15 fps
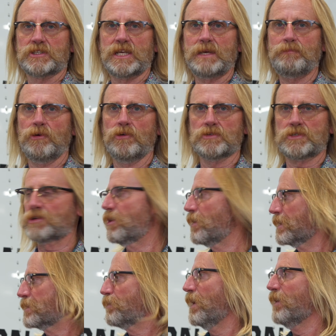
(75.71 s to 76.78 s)
The Z-posts
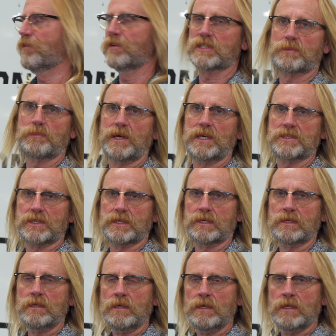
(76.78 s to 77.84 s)
are a 12-inch
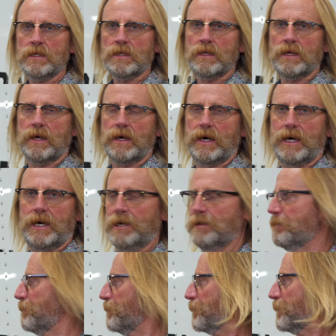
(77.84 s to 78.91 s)
spacing
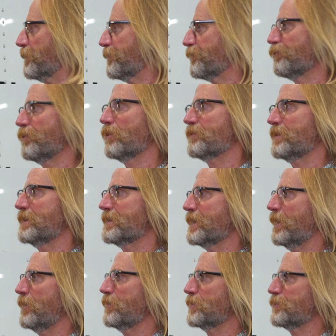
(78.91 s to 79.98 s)
throughout the
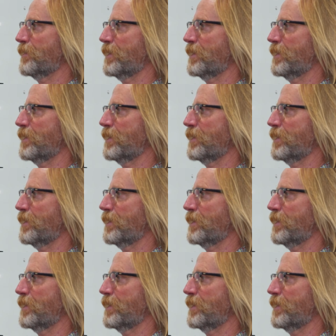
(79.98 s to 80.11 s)
entire